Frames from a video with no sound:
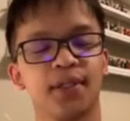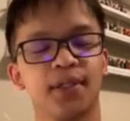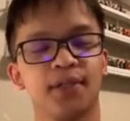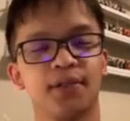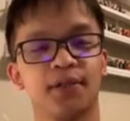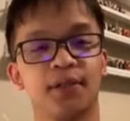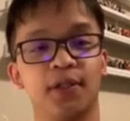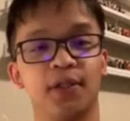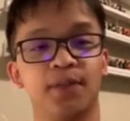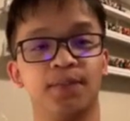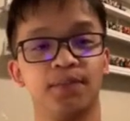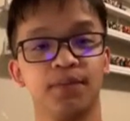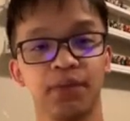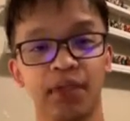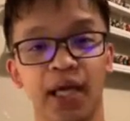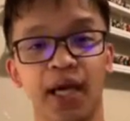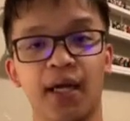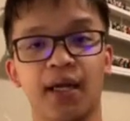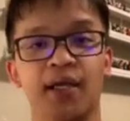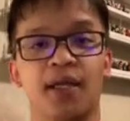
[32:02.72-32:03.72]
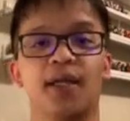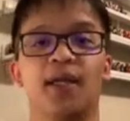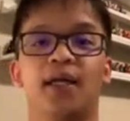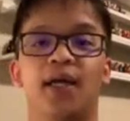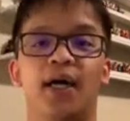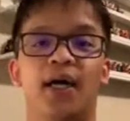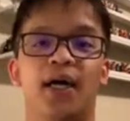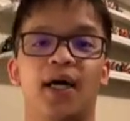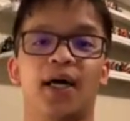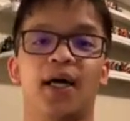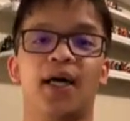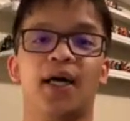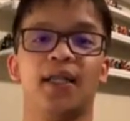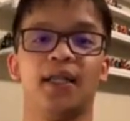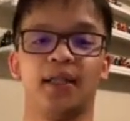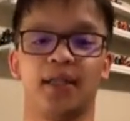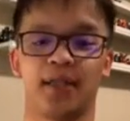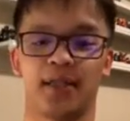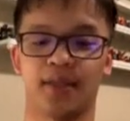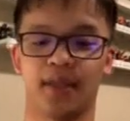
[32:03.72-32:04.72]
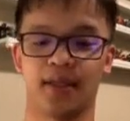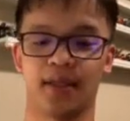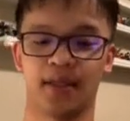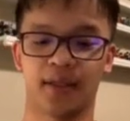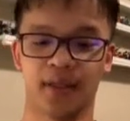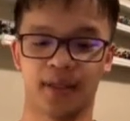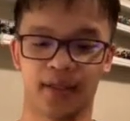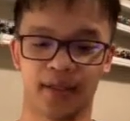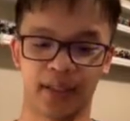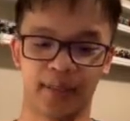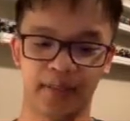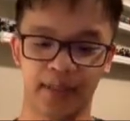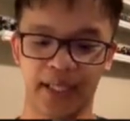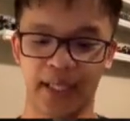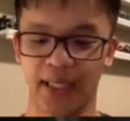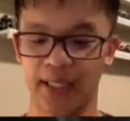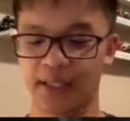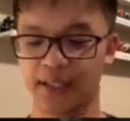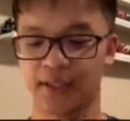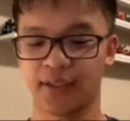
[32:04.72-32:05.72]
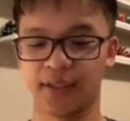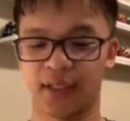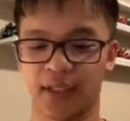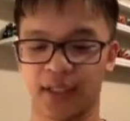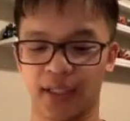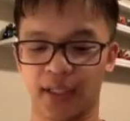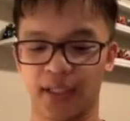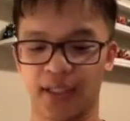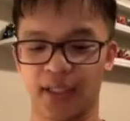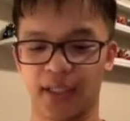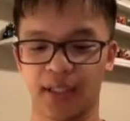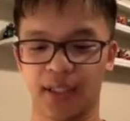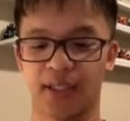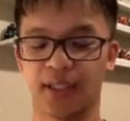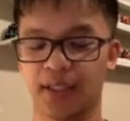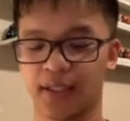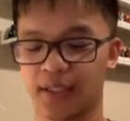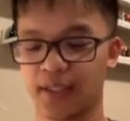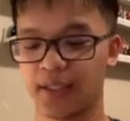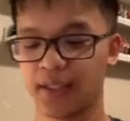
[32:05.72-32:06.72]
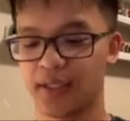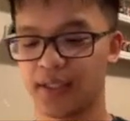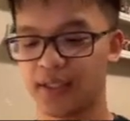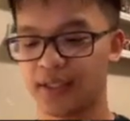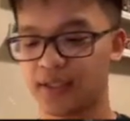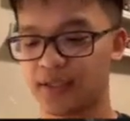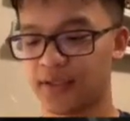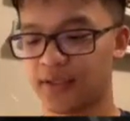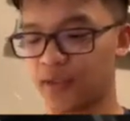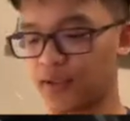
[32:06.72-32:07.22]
So yeah, let me guys, so